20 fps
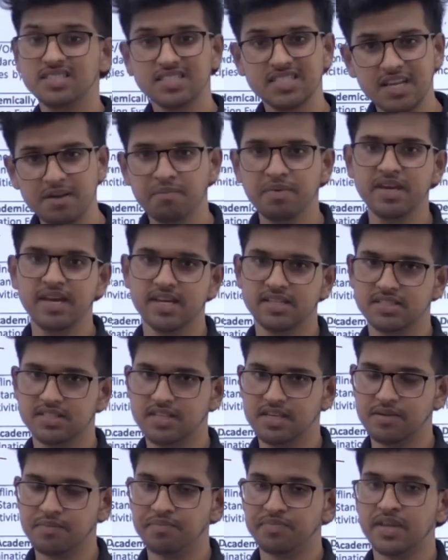
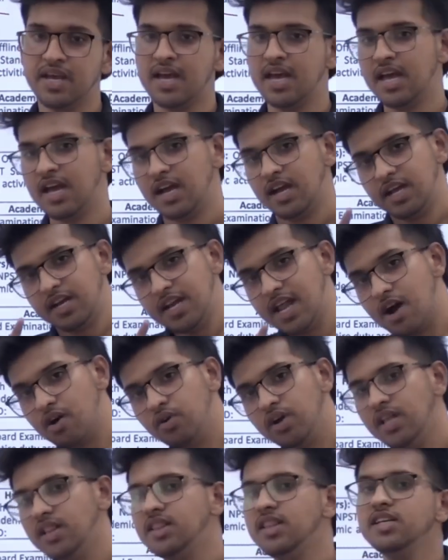CBSE. Now
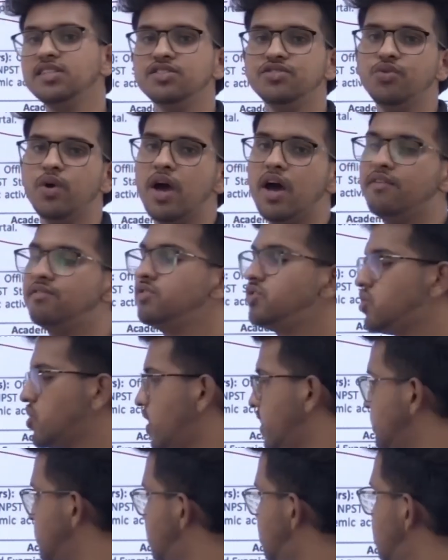in this you have a
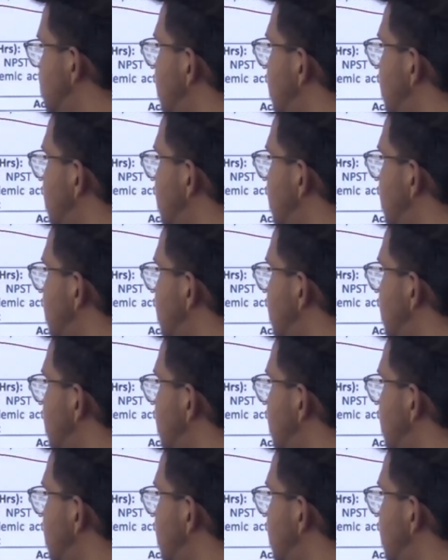choice